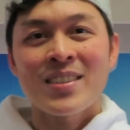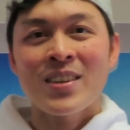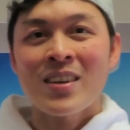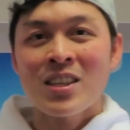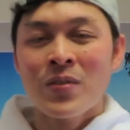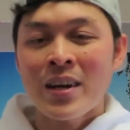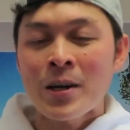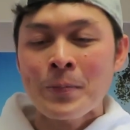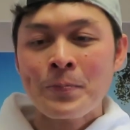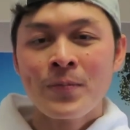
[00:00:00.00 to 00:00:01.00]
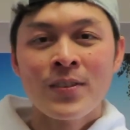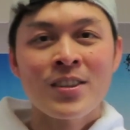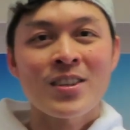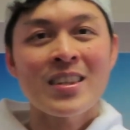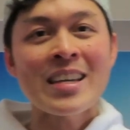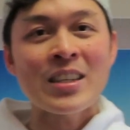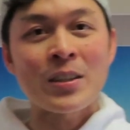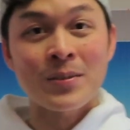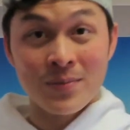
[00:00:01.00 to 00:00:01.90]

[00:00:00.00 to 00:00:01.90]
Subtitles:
let's find out. So thank you.